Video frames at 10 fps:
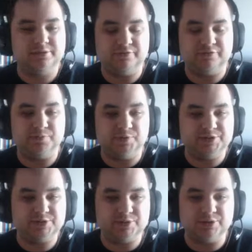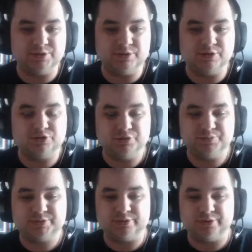The different ones on the
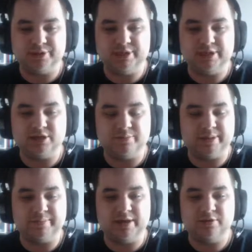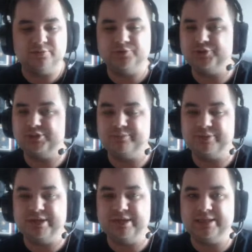troops are the combat power, which is
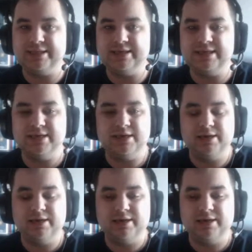simply the